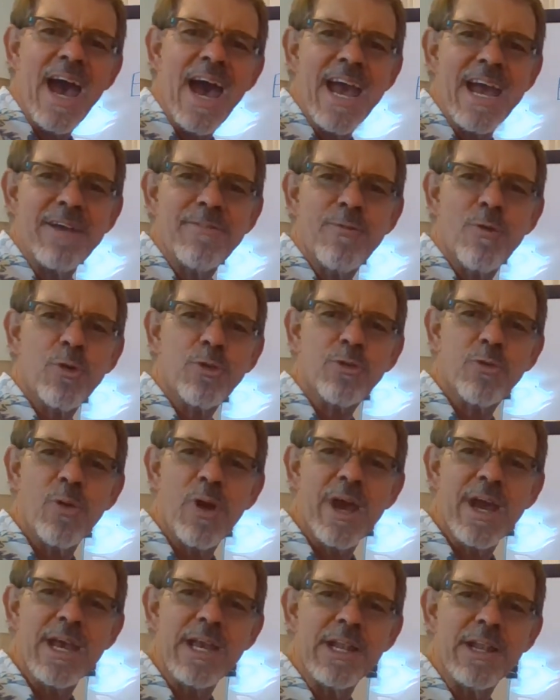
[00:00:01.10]
Hey, fourth
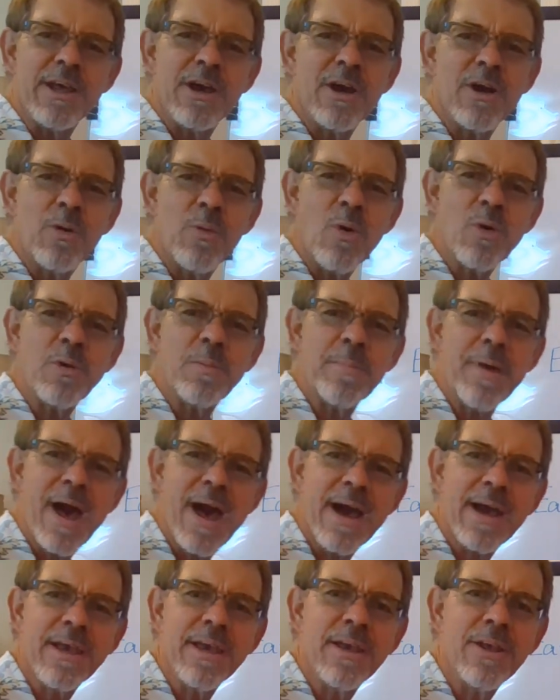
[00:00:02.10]
grade, welcome
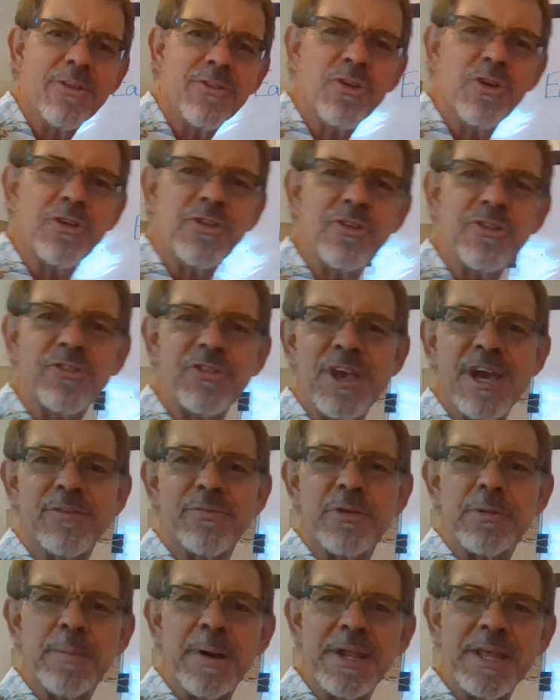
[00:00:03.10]
back. It's good to see
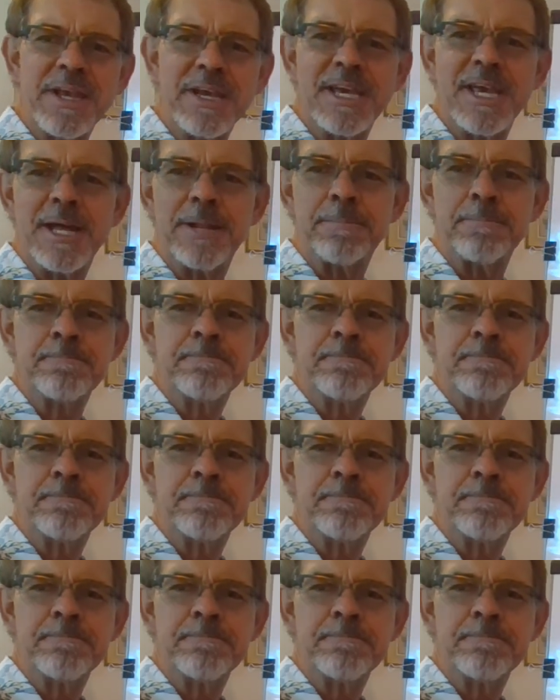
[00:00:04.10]
everybody again.